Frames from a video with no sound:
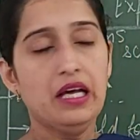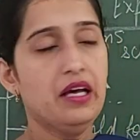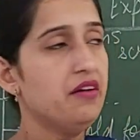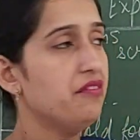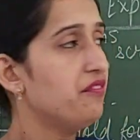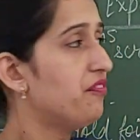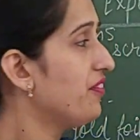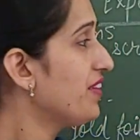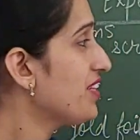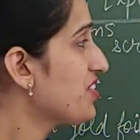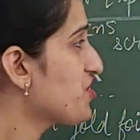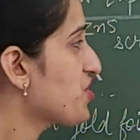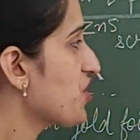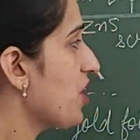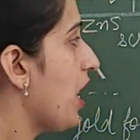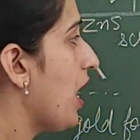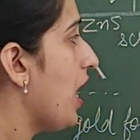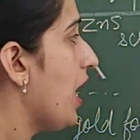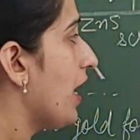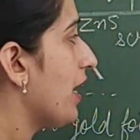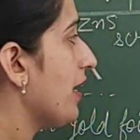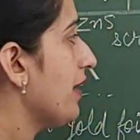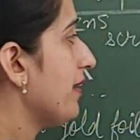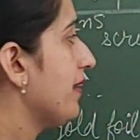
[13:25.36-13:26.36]
which
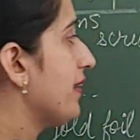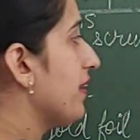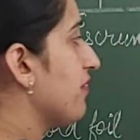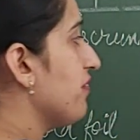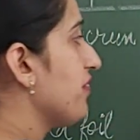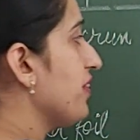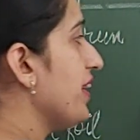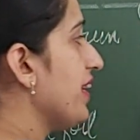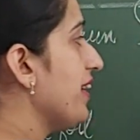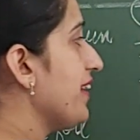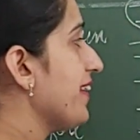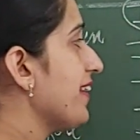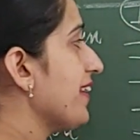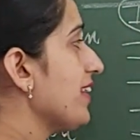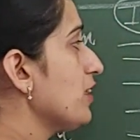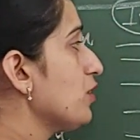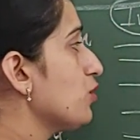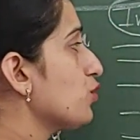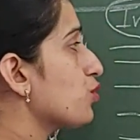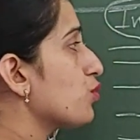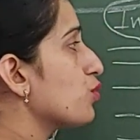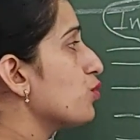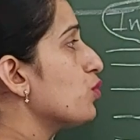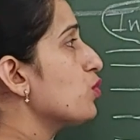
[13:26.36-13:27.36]
are
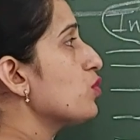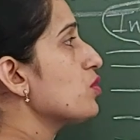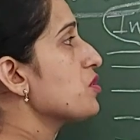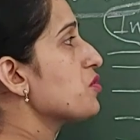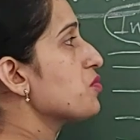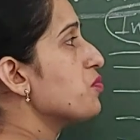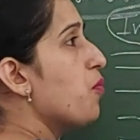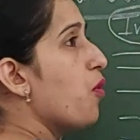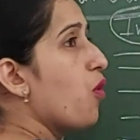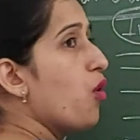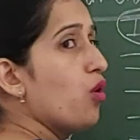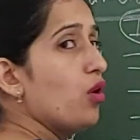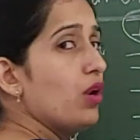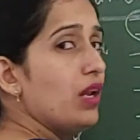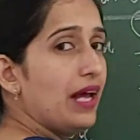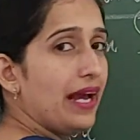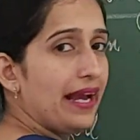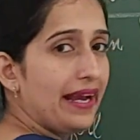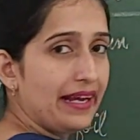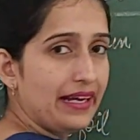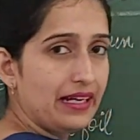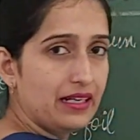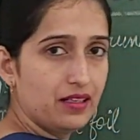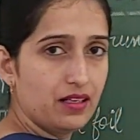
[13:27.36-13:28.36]
deviating through small
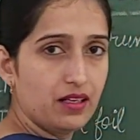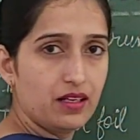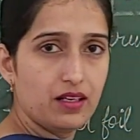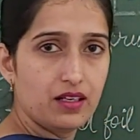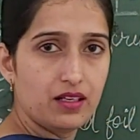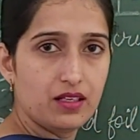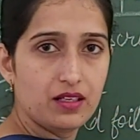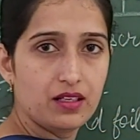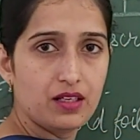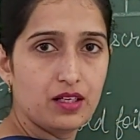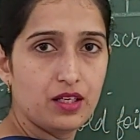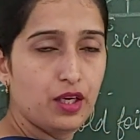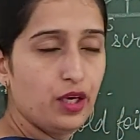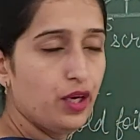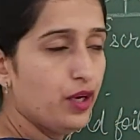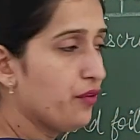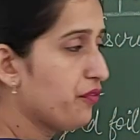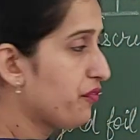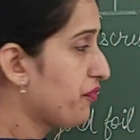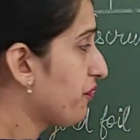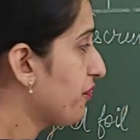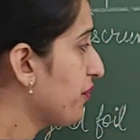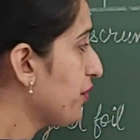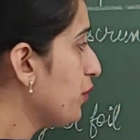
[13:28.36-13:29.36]
angle.
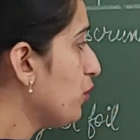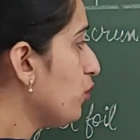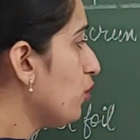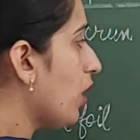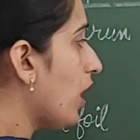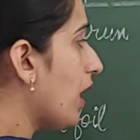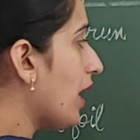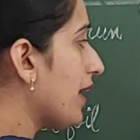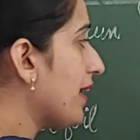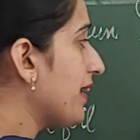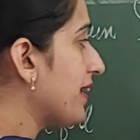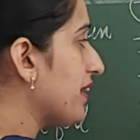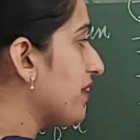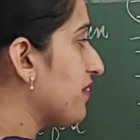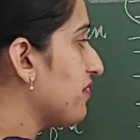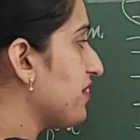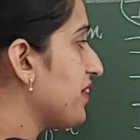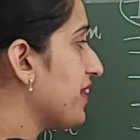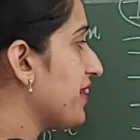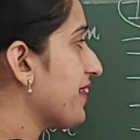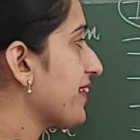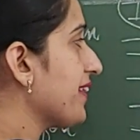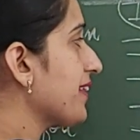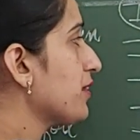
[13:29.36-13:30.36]
Few are
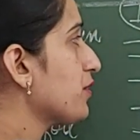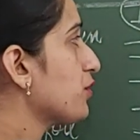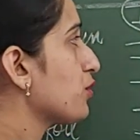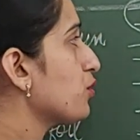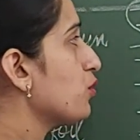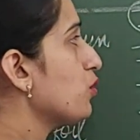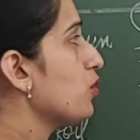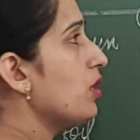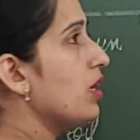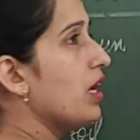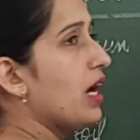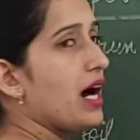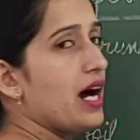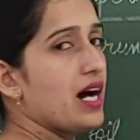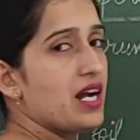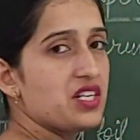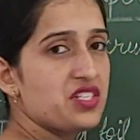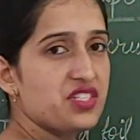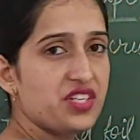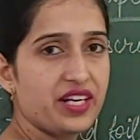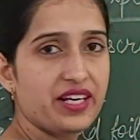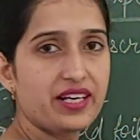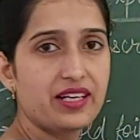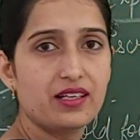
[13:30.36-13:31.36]
deviating through
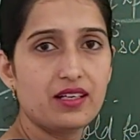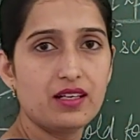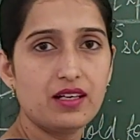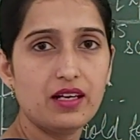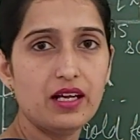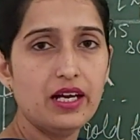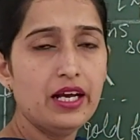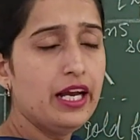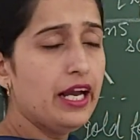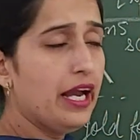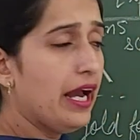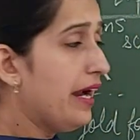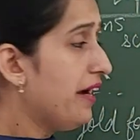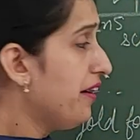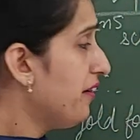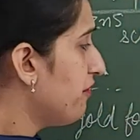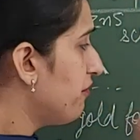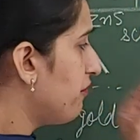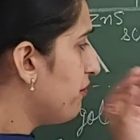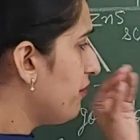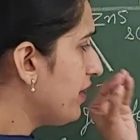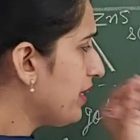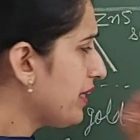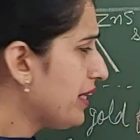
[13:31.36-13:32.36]
large angle
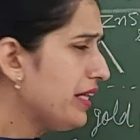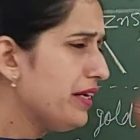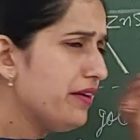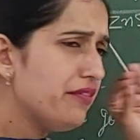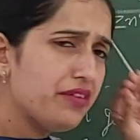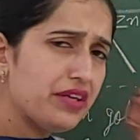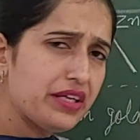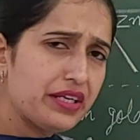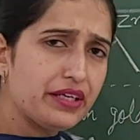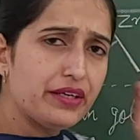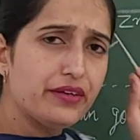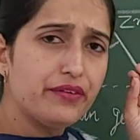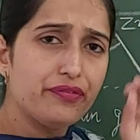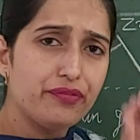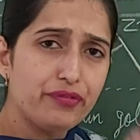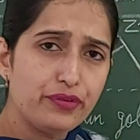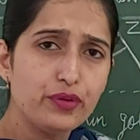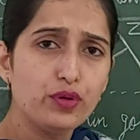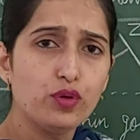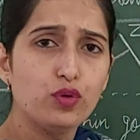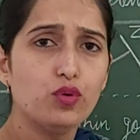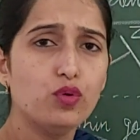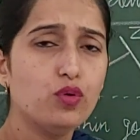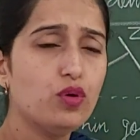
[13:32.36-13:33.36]
and very
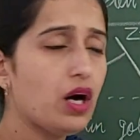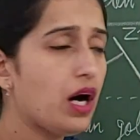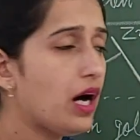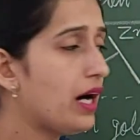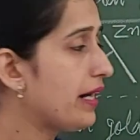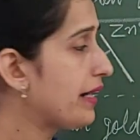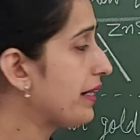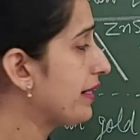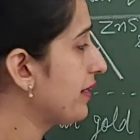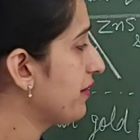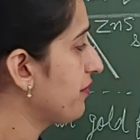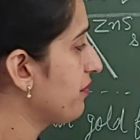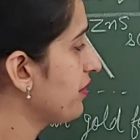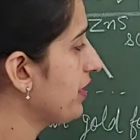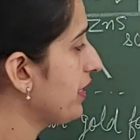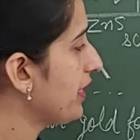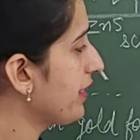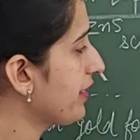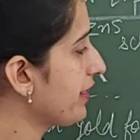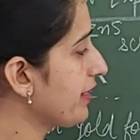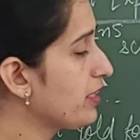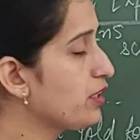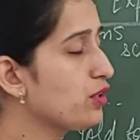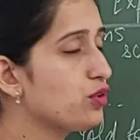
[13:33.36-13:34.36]
few are
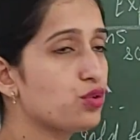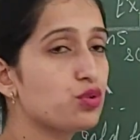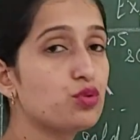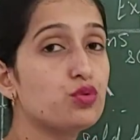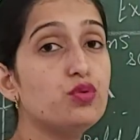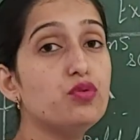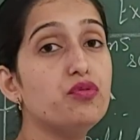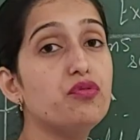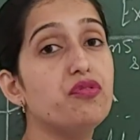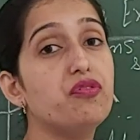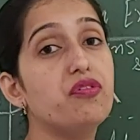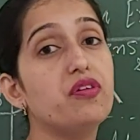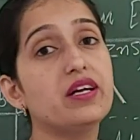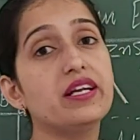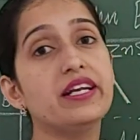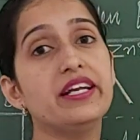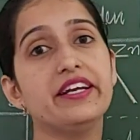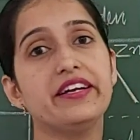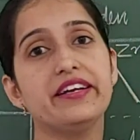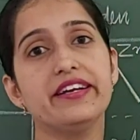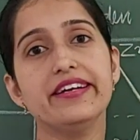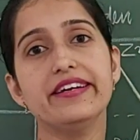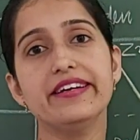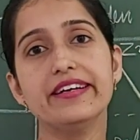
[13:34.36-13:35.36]
deviating through
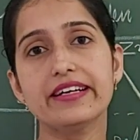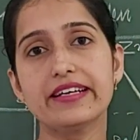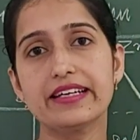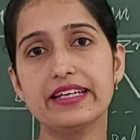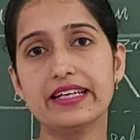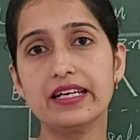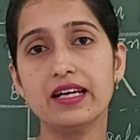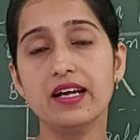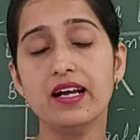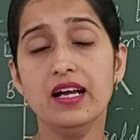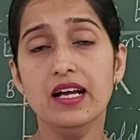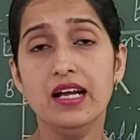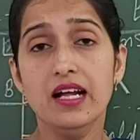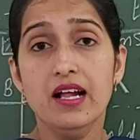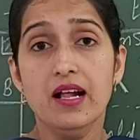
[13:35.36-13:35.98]
180 degree.